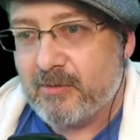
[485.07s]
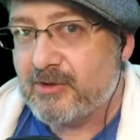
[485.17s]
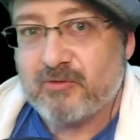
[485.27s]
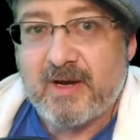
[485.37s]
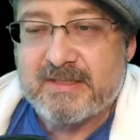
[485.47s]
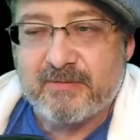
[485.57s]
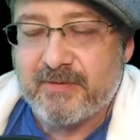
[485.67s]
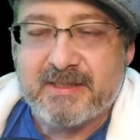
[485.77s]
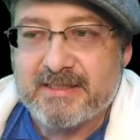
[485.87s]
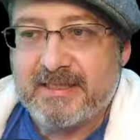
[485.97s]
When you're transferring
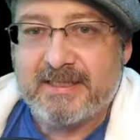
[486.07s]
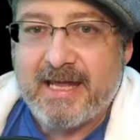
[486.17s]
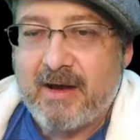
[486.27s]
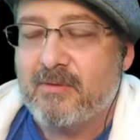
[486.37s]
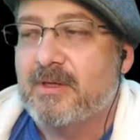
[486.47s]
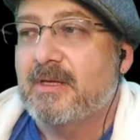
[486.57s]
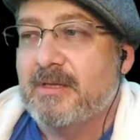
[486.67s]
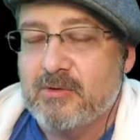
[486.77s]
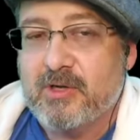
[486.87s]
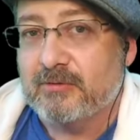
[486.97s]
things in and out,
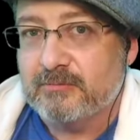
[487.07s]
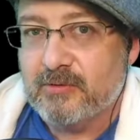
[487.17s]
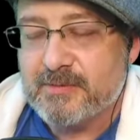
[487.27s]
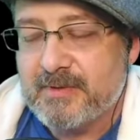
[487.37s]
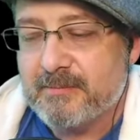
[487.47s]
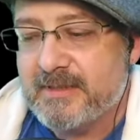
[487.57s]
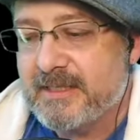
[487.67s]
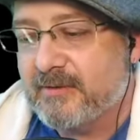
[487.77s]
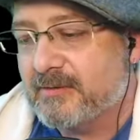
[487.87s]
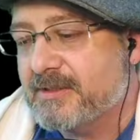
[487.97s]
you could lose
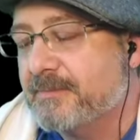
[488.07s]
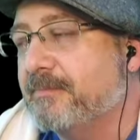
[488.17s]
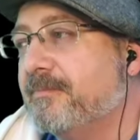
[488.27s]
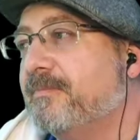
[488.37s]
materials.